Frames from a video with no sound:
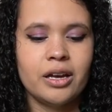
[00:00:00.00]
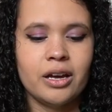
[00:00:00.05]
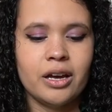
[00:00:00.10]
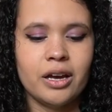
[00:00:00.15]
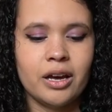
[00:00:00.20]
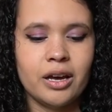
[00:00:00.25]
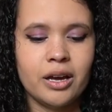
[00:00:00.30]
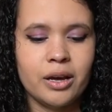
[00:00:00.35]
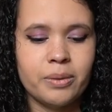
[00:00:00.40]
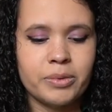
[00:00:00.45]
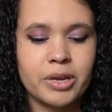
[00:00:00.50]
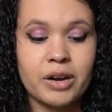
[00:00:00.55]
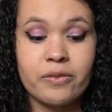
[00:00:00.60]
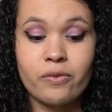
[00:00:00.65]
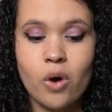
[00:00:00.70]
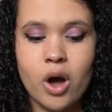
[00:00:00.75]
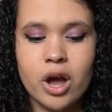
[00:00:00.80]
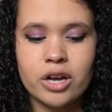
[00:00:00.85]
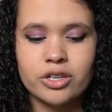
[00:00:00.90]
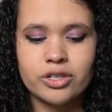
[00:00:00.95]
um, that I've
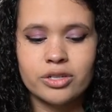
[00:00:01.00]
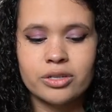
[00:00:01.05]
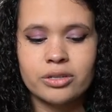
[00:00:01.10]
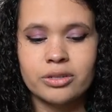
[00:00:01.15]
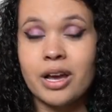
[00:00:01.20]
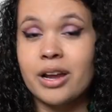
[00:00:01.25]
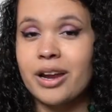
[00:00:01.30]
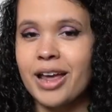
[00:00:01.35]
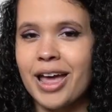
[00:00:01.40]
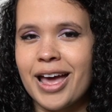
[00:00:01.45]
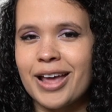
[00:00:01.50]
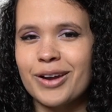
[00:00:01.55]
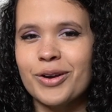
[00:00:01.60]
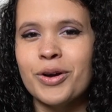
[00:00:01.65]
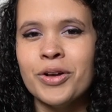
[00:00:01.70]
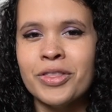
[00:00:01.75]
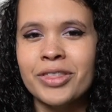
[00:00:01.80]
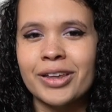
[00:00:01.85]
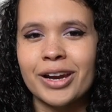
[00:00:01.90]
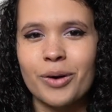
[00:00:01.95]
watched, not had,
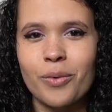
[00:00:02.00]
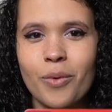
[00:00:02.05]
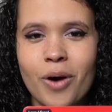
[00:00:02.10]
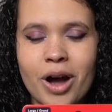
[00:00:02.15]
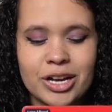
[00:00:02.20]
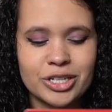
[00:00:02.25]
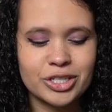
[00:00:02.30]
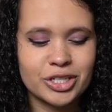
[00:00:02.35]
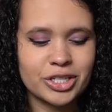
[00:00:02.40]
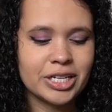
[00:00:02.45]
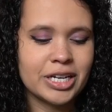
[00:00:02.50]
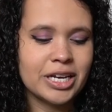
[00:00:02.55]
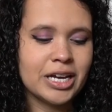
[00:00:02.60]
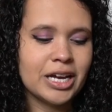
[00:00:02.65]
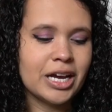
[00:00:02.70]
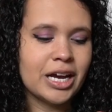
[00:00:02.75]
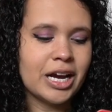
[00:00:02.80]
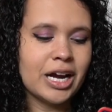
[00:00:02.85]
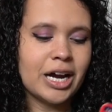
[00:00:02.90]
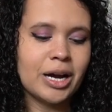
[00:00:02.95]
that I watched,
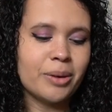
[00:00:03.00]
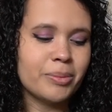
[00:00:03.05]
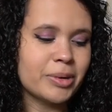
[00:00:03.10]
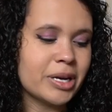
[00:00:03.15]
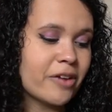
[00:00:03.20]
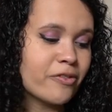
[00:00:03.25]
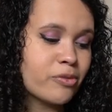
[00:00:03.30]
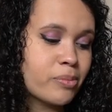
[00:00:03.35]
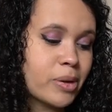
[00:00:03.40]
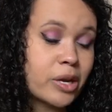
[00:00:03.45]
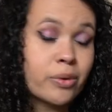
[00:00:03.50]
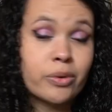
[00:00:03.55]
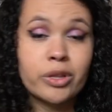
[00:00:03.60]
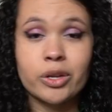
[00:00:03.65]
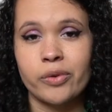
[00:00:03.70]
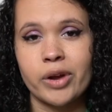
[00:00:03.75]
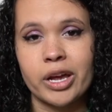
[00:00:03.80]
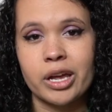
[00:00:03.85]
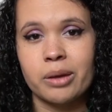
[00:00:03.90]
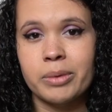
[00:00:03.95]
um, and everybody
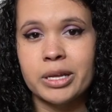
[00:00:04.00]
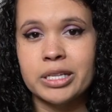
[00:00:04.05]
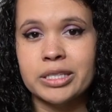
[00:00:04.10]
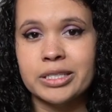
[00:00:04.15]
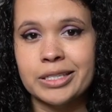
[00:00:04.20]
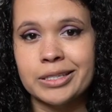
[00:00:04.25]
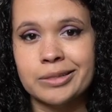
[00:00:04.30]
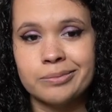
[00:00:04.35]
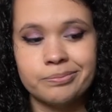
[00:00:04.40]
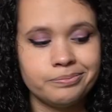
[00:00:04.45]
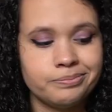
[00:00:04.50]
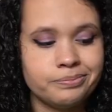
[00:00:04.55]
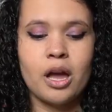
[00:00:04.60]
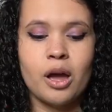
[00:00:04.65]
really recommends it.